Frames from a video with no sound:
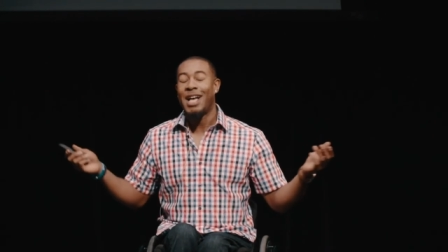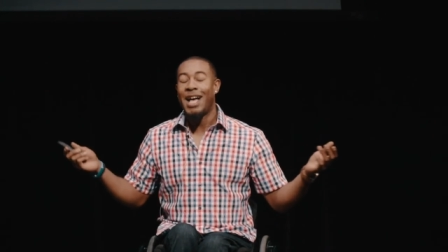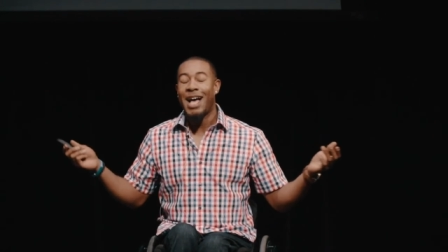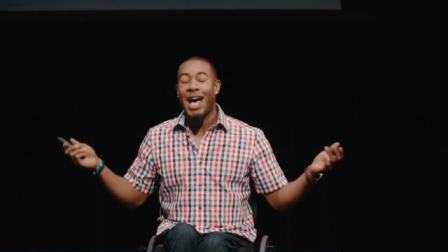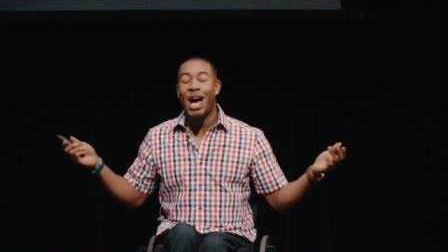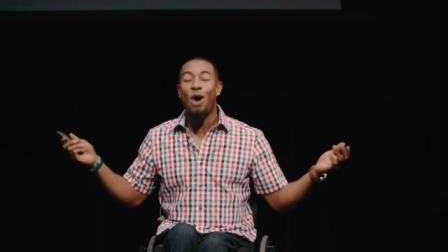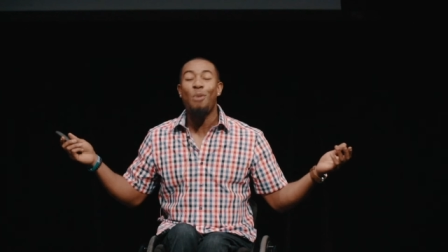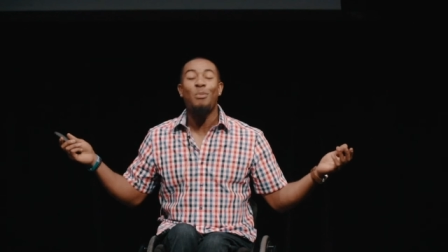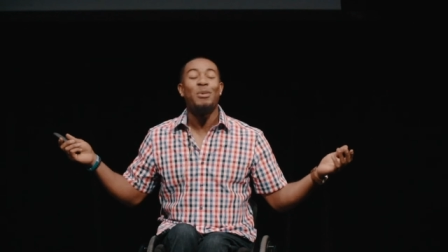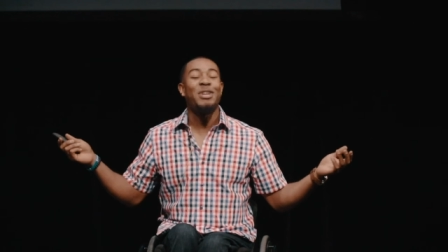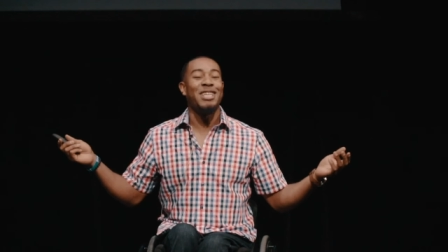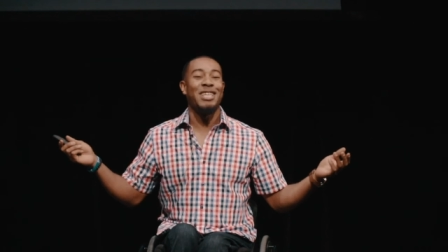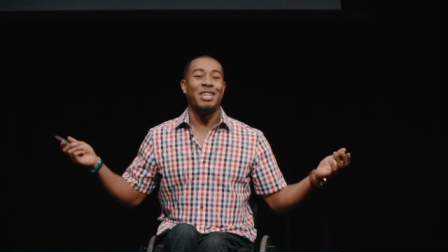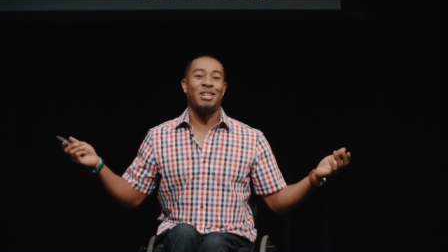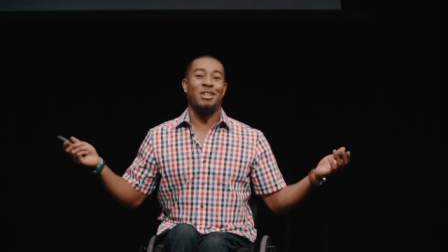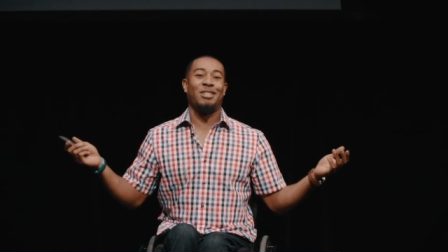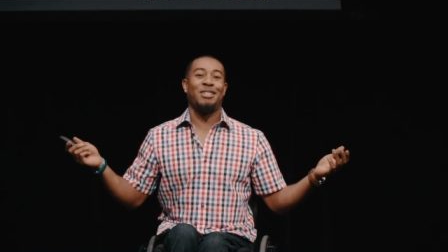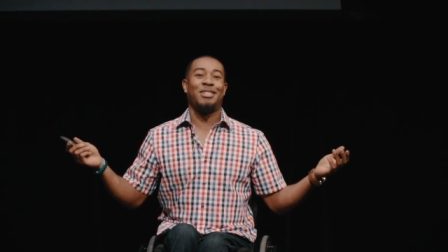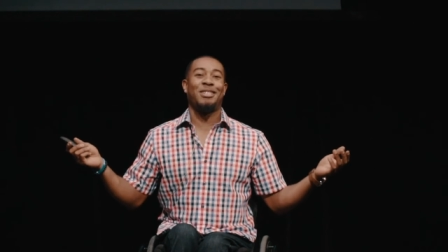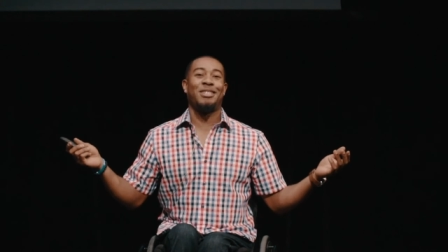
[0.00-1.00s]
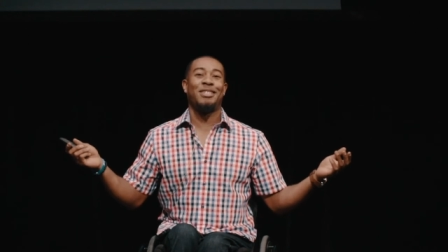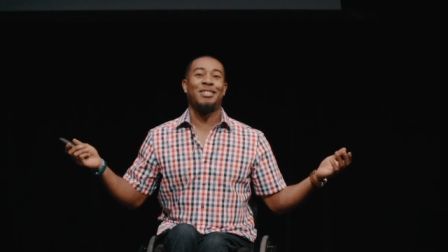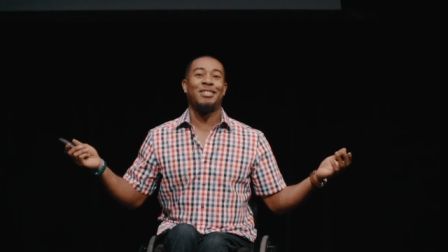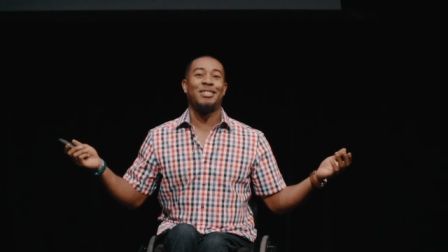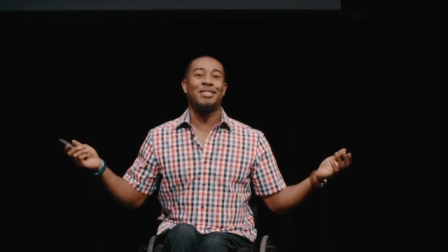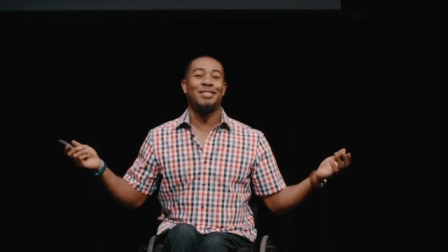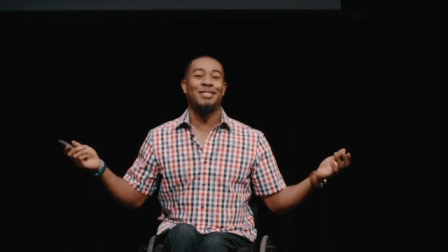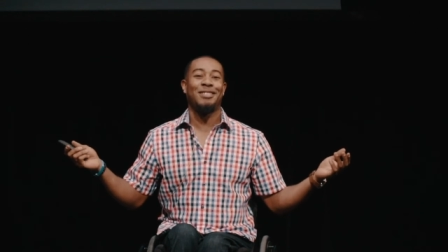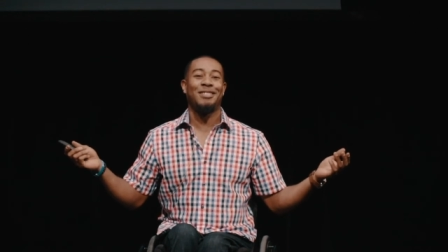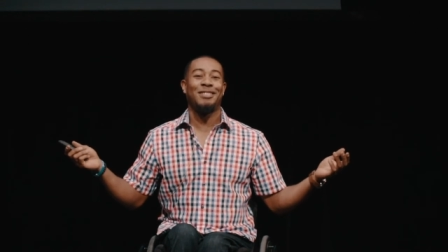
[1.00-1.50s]
how many years,
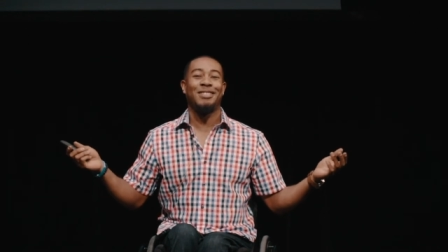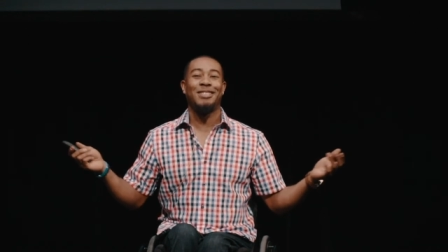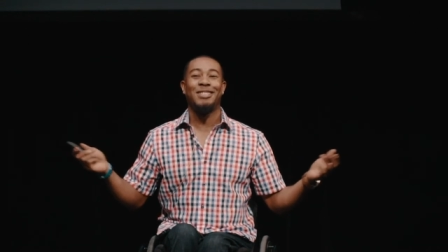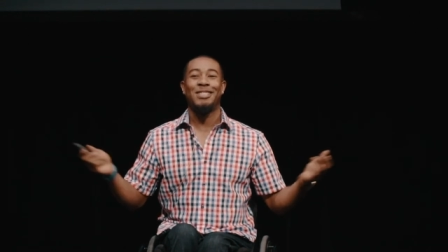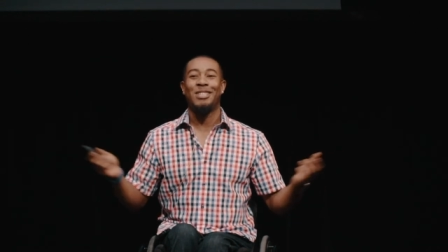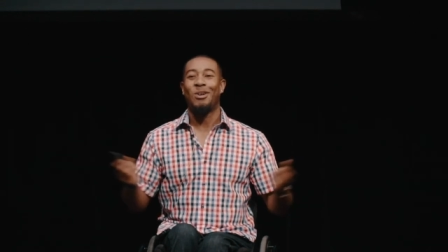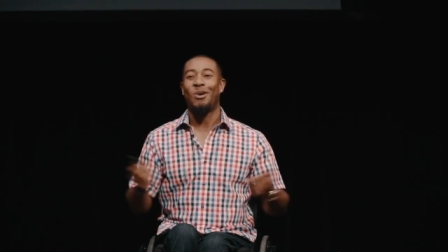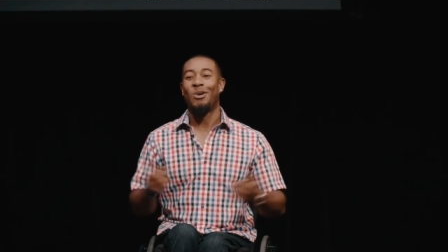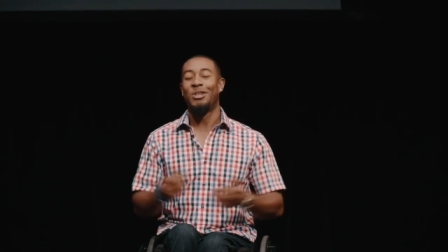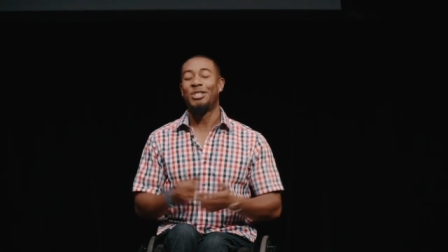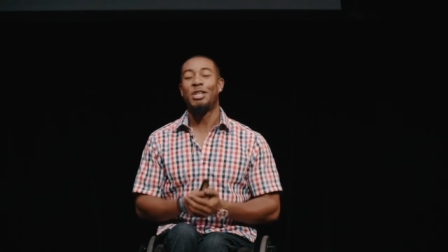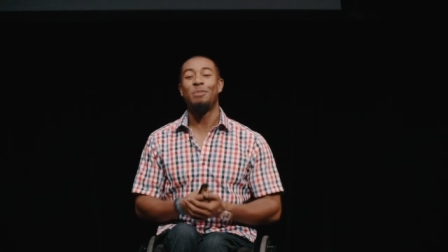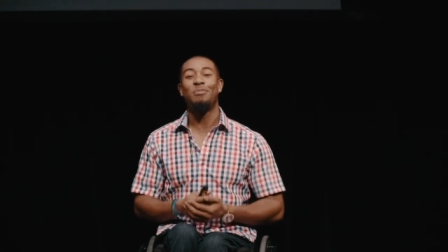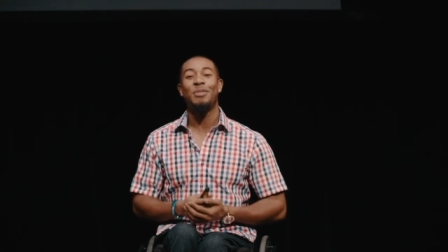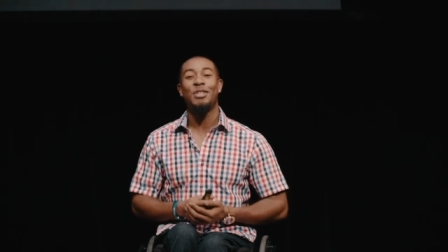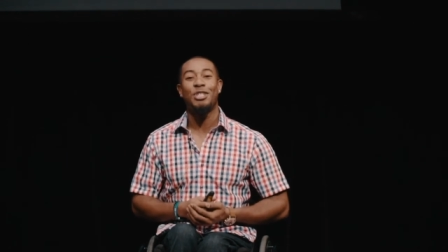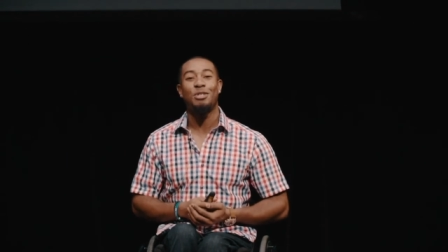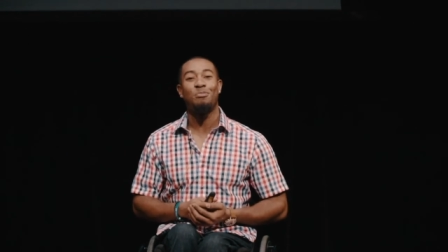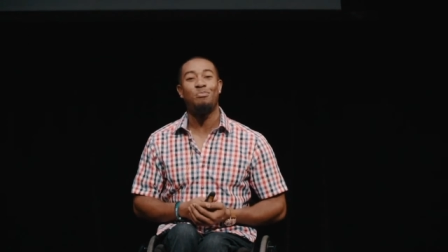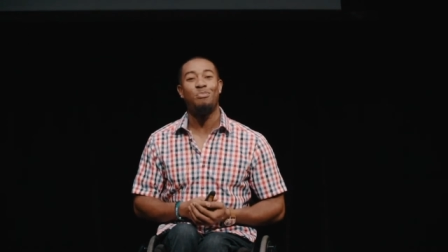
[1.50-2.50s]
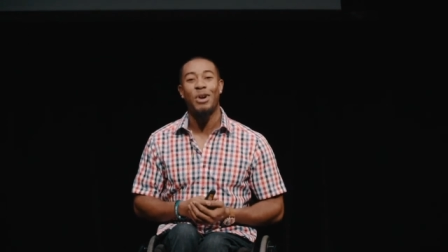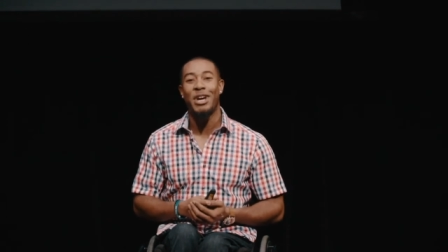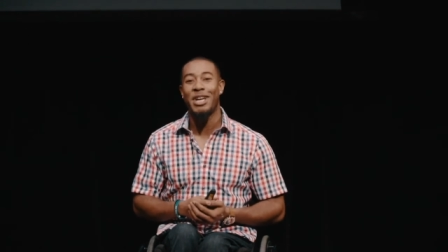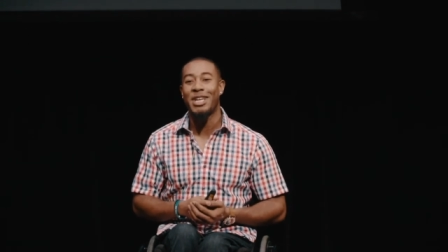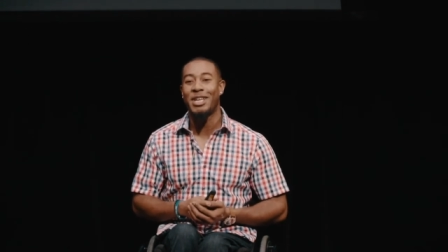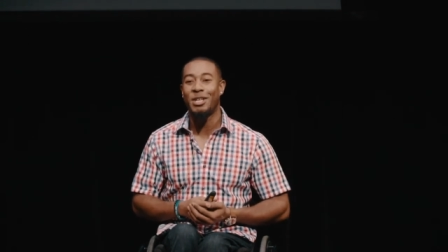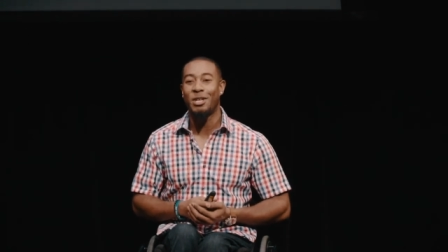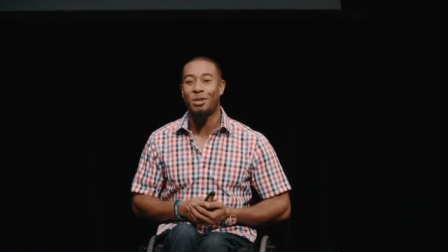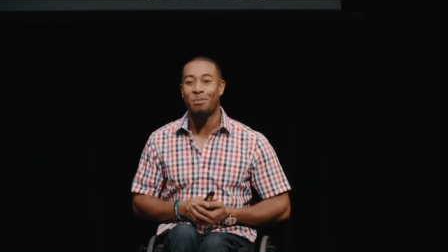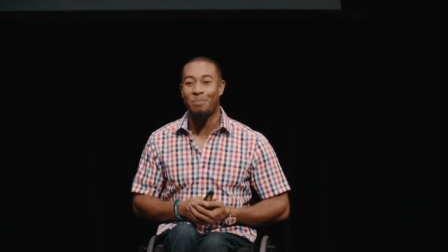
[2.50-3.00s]
or simply just
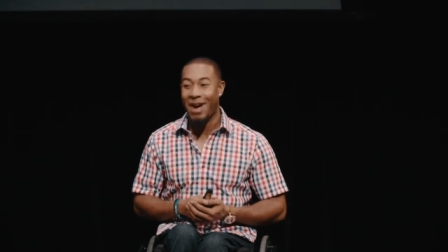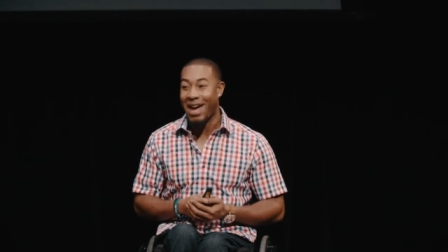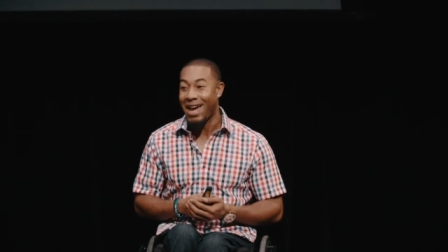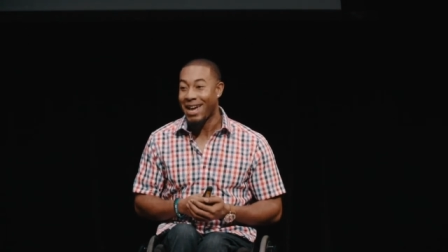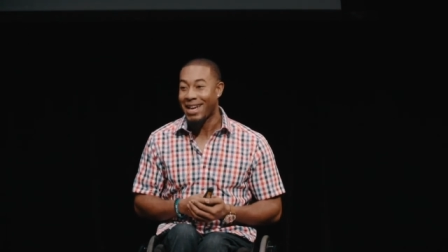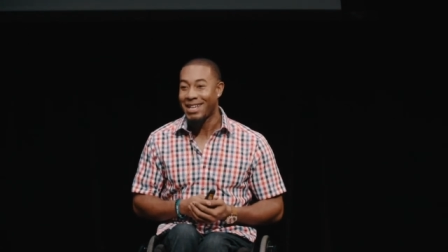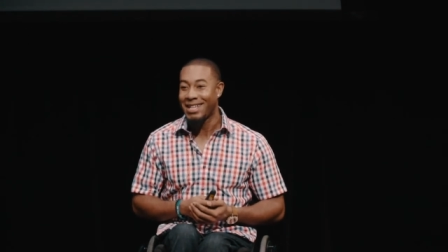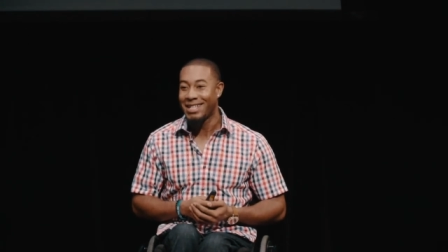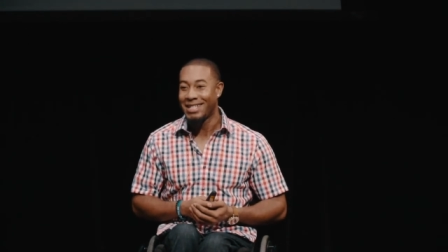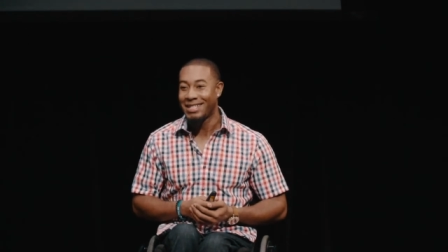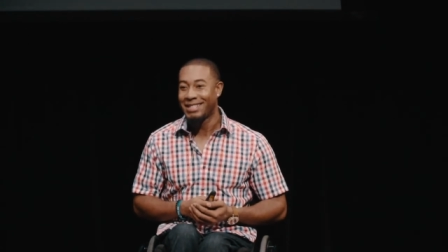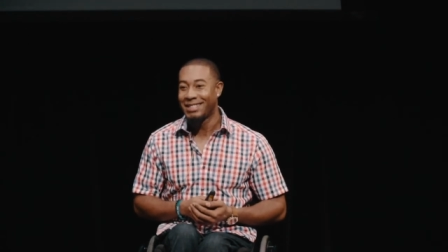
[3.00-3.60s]
breaking your back.